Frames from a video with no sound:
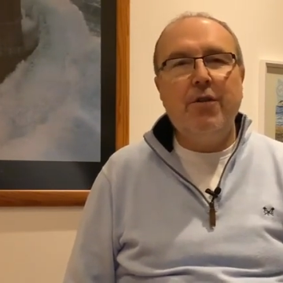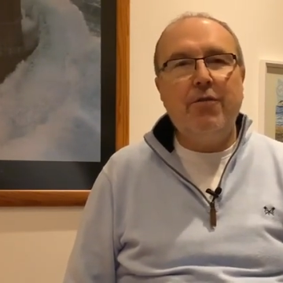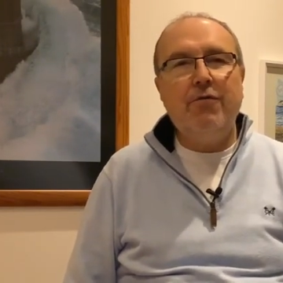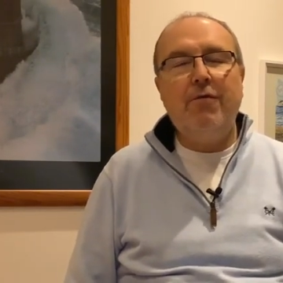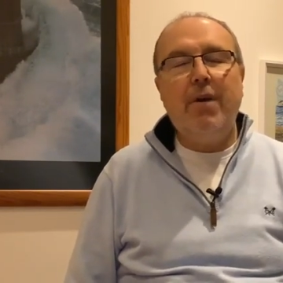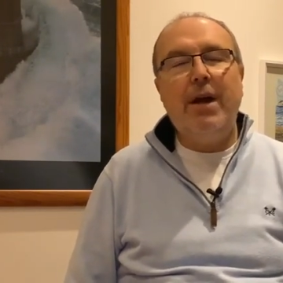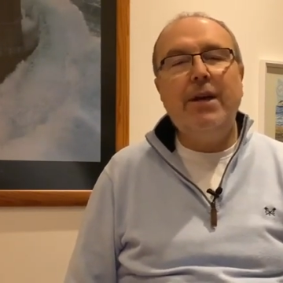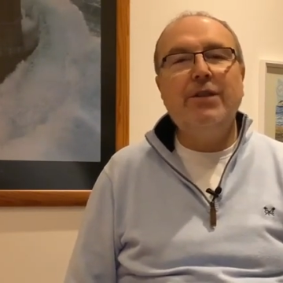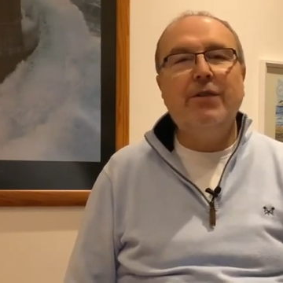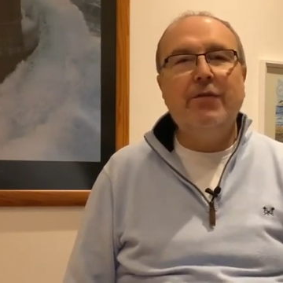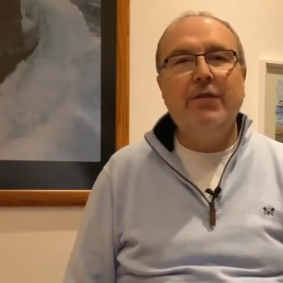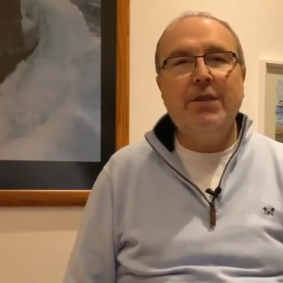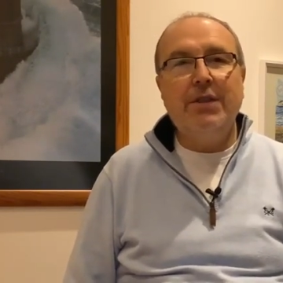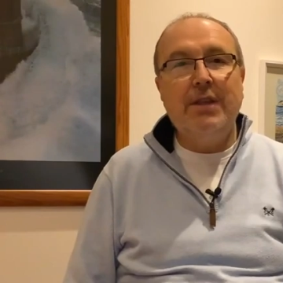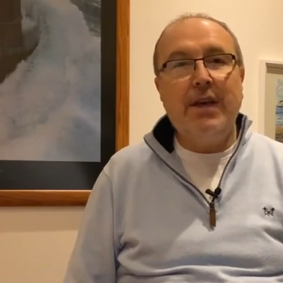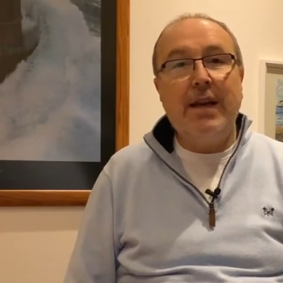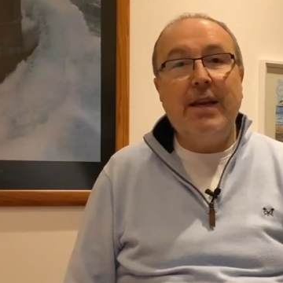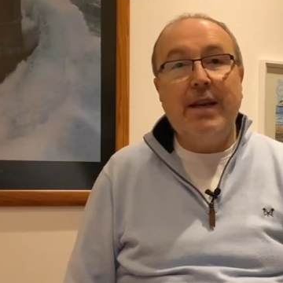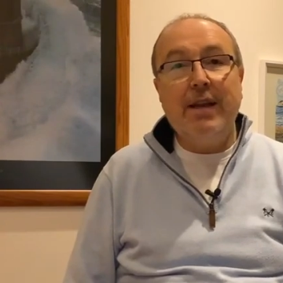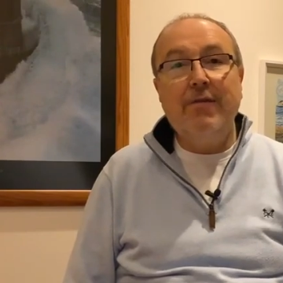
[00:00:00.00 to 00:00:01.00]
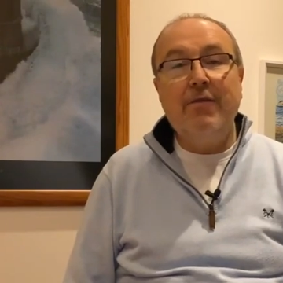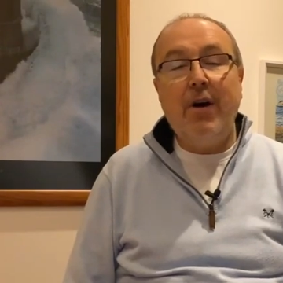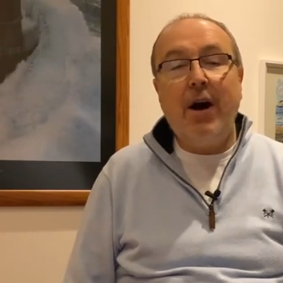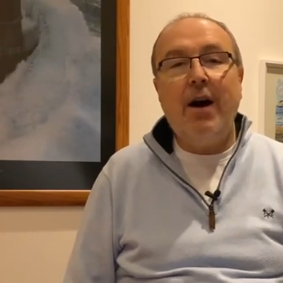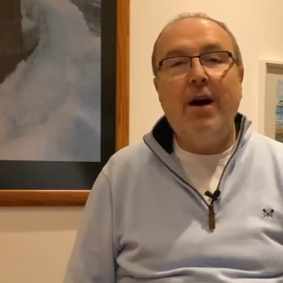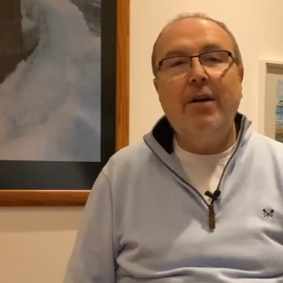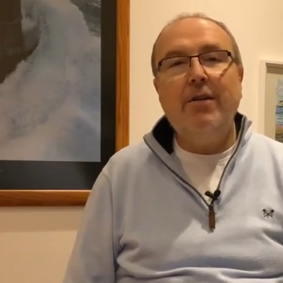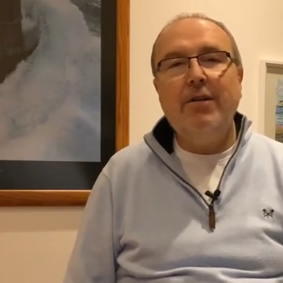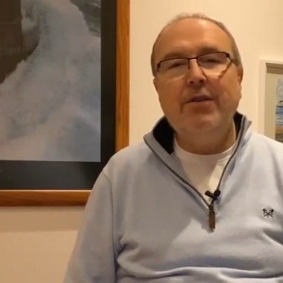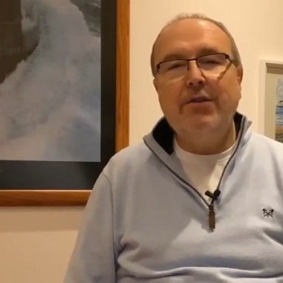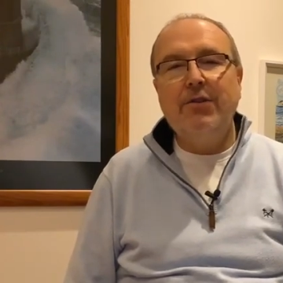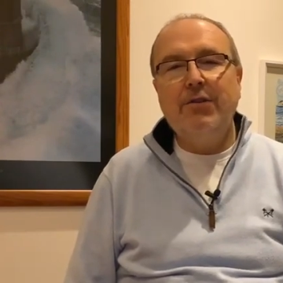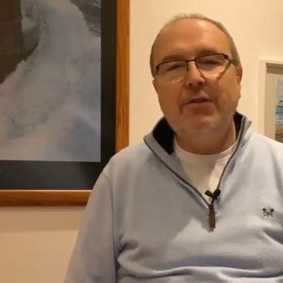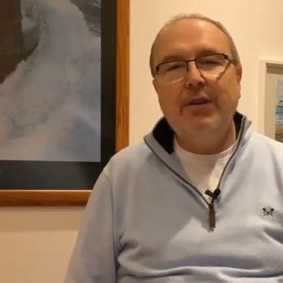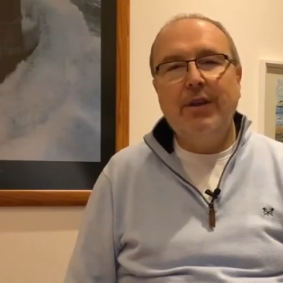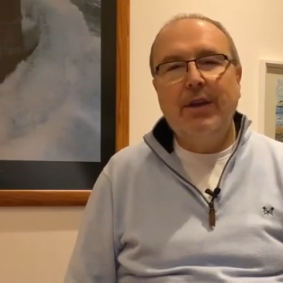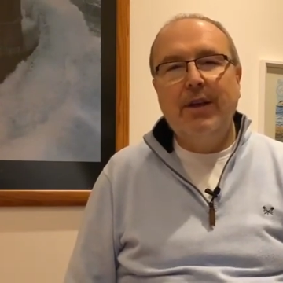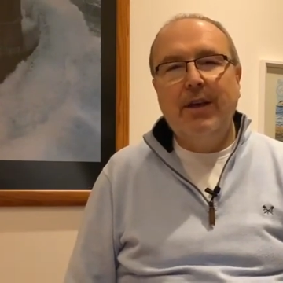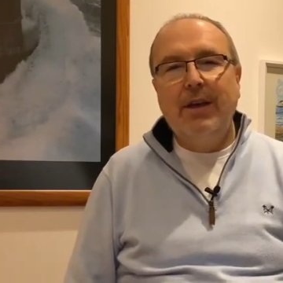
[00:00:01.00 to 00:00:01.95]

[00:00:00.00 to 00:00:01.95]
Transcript: threat of a deadly virus.